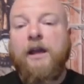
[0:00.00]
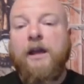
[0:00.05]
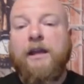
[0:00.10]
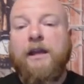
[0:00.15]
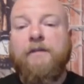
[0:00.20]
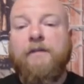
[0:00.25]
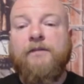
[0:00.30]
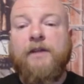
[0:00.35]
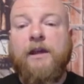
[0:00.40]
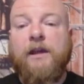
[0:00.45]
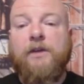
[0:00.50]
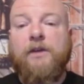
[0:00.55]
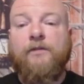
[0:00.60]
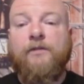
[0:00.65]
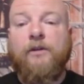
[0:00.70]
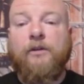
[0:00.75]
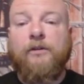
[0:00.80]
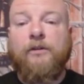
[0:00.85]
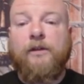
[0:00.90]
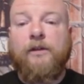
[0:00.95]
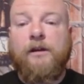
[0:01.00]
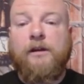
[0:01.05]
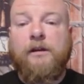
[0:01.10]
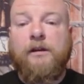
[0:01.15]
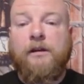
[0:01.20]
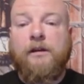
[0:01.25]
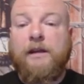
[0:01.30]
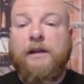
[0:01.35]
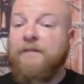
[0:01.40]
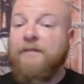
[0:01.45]
Given that you feel the
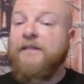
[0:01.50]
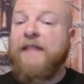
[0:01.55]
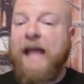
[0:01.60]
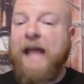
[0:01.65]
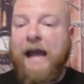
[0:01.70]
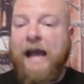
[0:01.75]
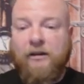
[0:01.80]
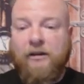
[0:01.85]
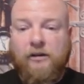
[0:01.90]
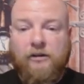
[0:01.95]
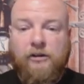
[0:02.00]
Given that,